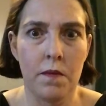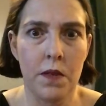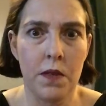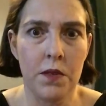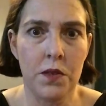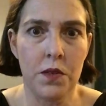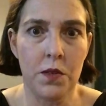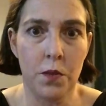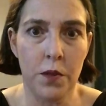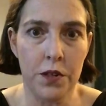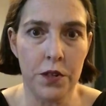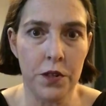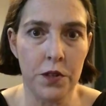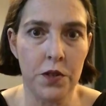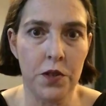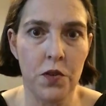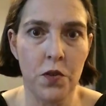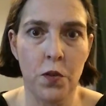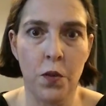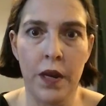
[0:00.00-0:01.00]
a Swisher
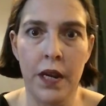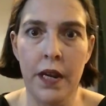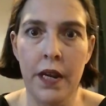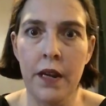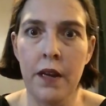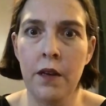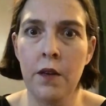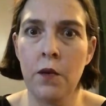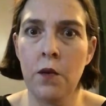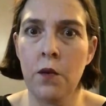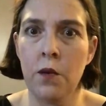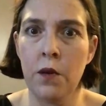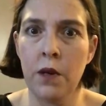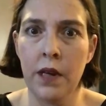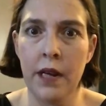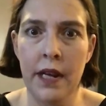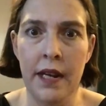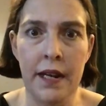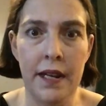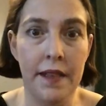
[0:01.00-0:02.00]
Sweet or
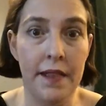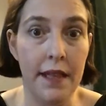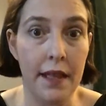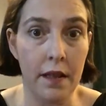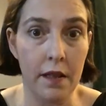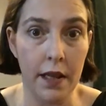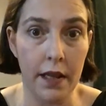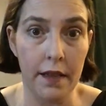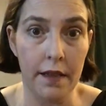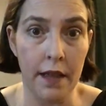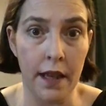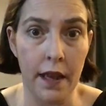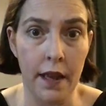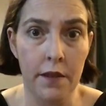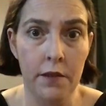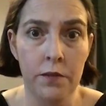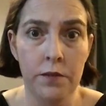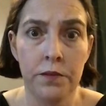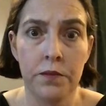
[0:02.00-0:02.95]
anything like that.